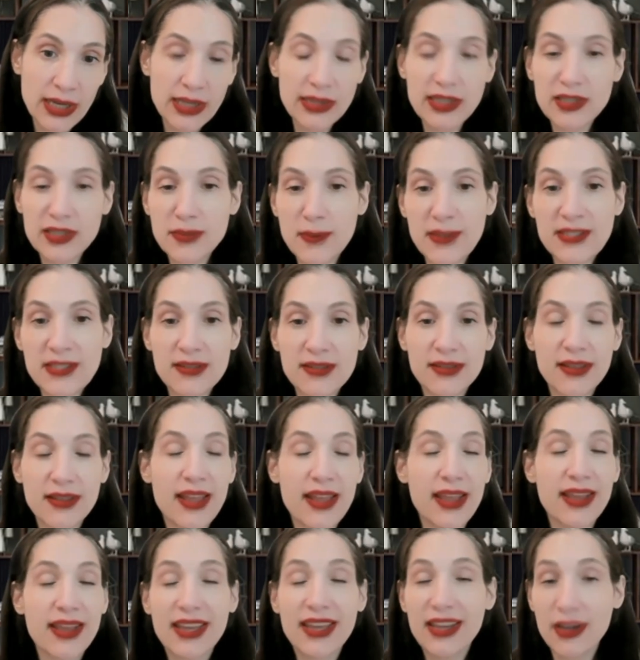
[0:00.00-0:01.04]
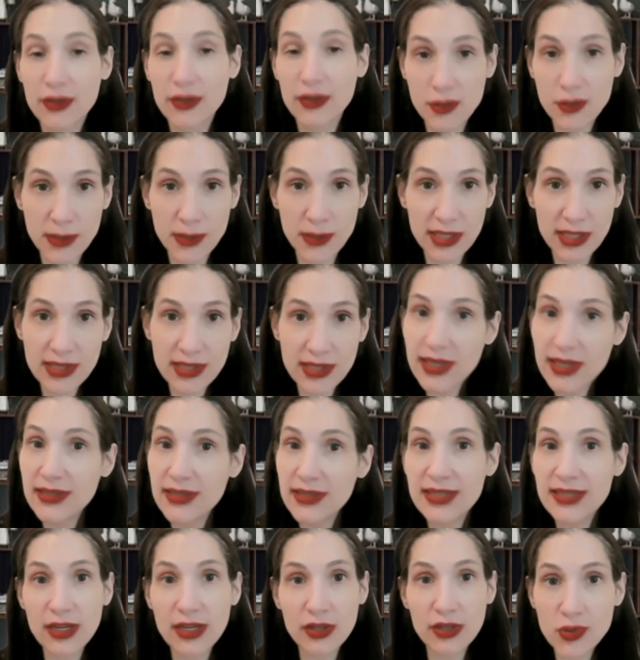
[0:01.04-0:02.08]
That's basically like, here's what this is,
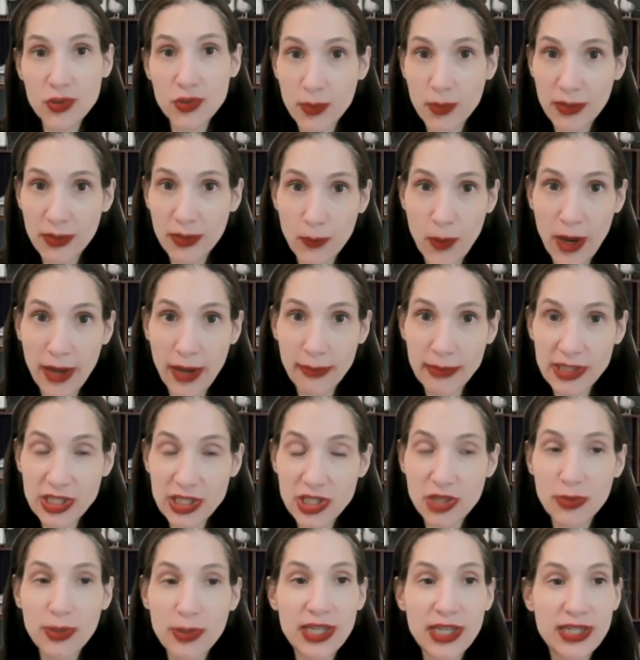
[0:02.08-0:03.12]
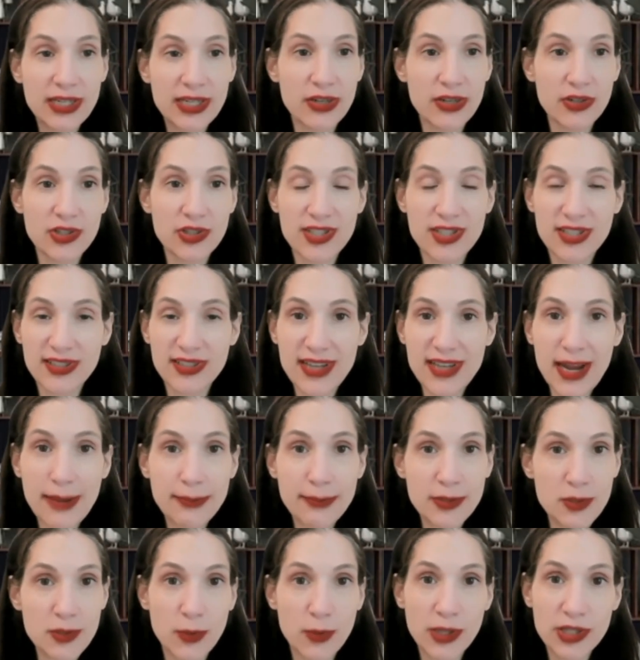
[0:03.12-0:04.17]
here's why we do it, here's the
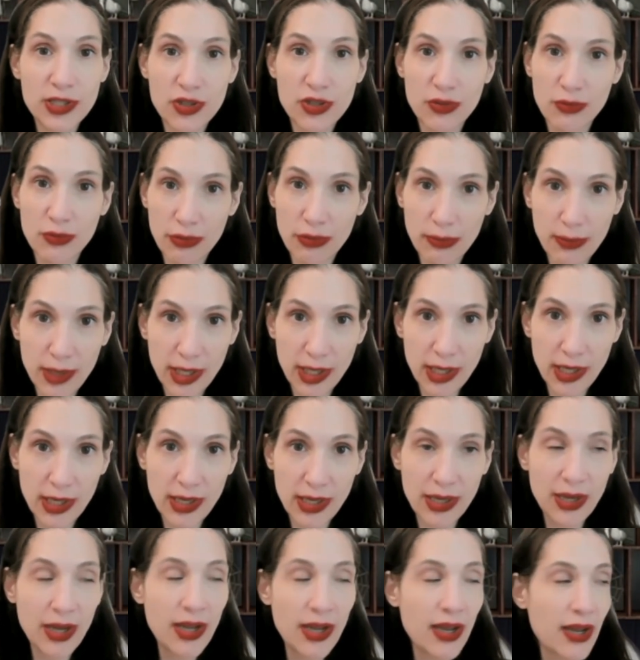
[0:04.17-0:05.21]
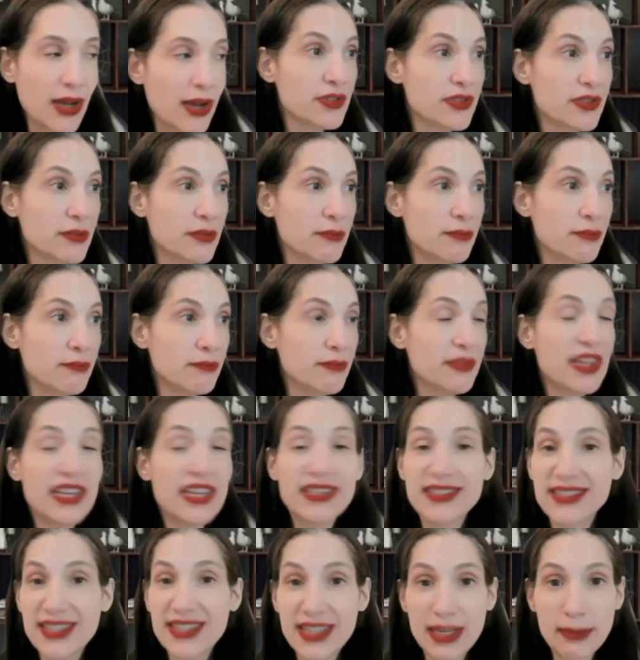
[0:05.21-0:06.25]
steps, 1, 2, 3, some
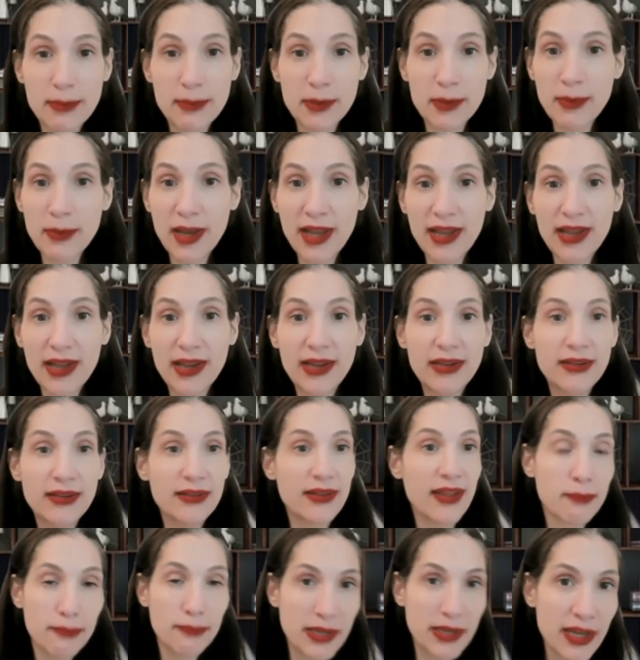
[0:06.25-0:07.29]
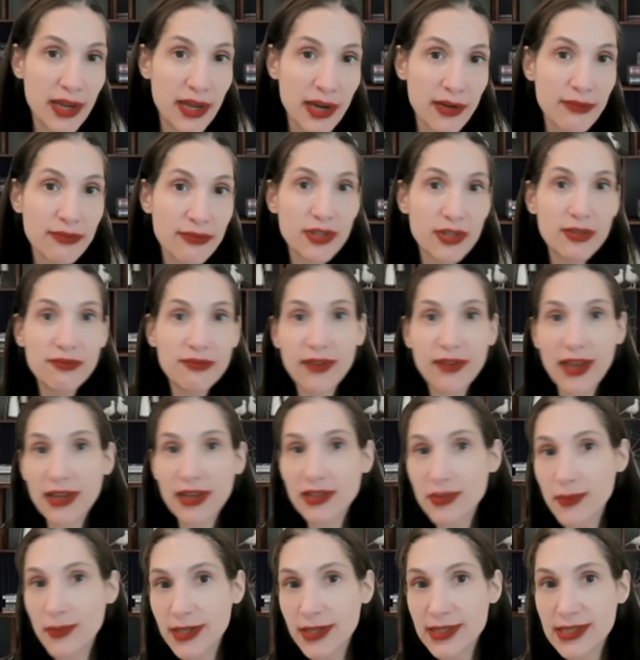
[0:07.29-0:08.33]
things to keep in mind, be careful of
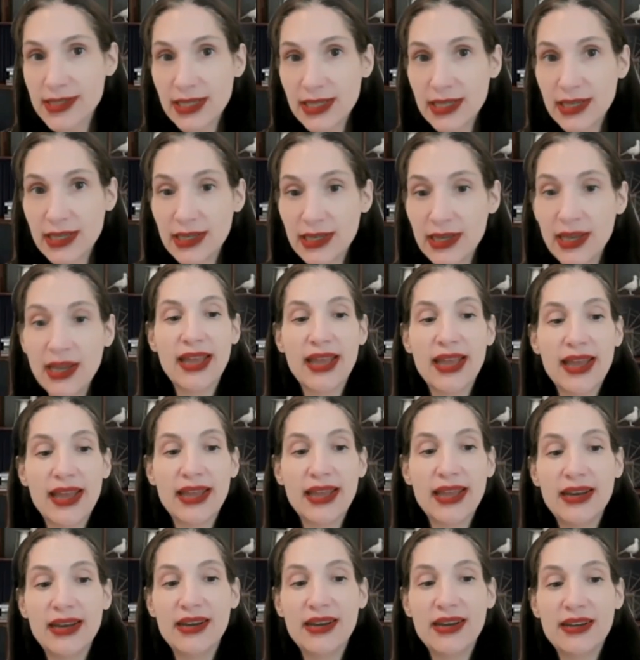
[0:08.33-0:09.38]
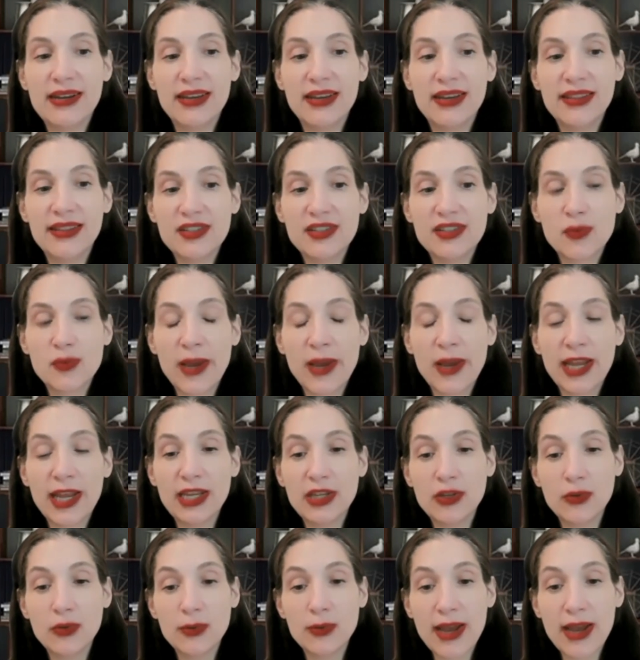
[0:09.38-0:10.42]
XYZ. And this way
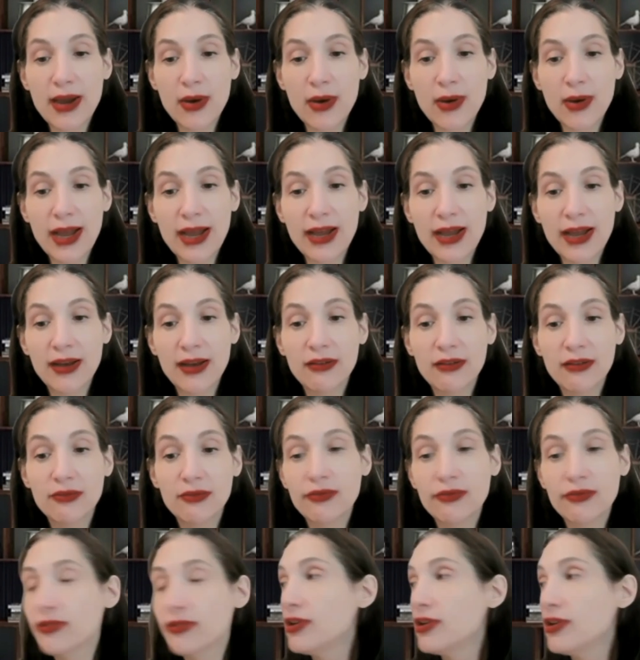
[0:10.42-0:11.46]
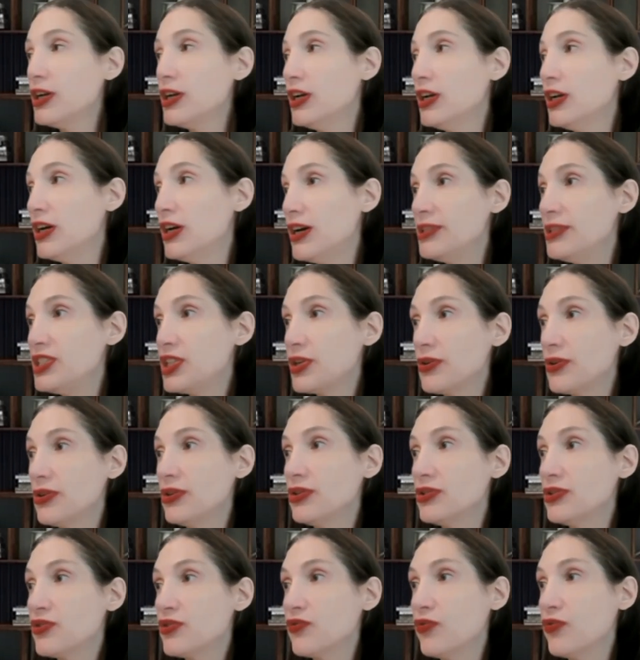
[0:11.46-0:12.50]
you now have
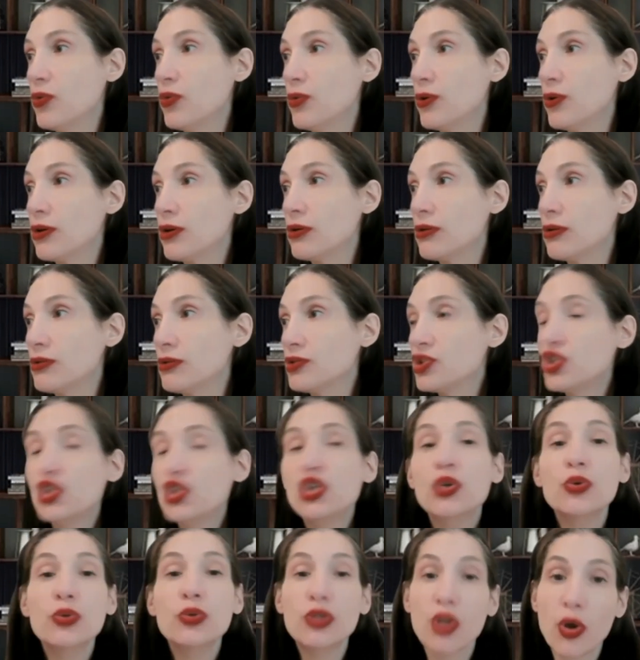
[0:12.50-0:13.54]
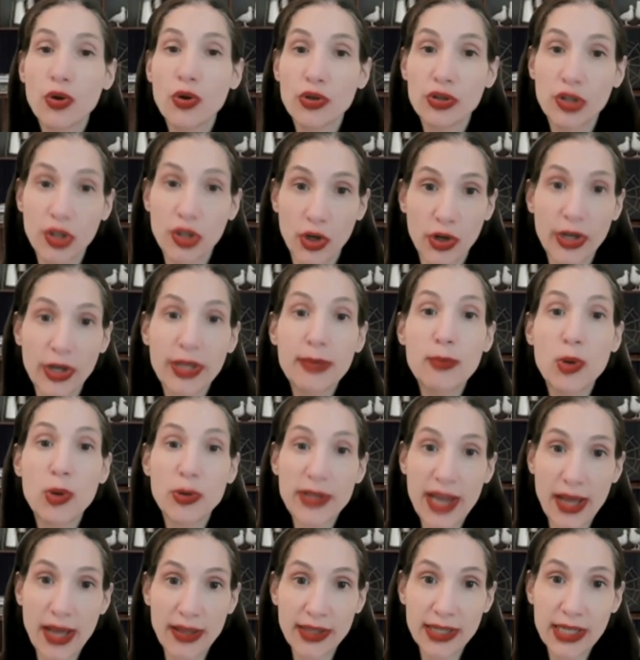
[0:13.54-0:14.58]
materials for 2 learning
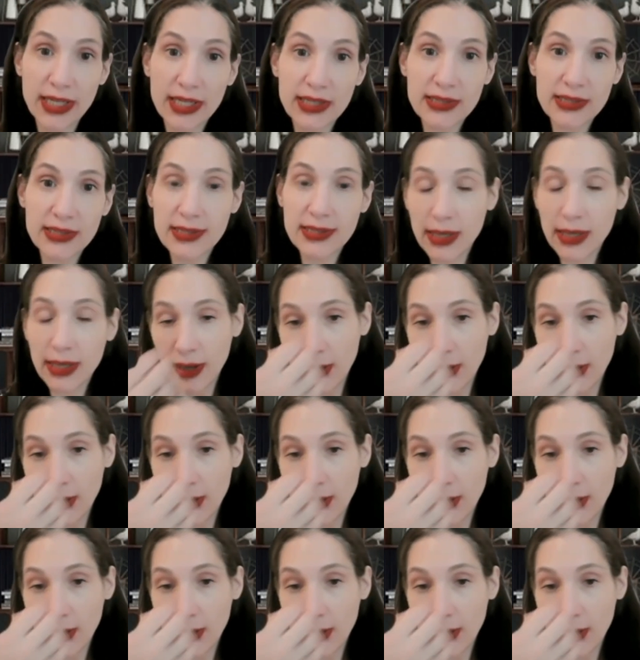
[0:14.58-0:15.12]
modalities.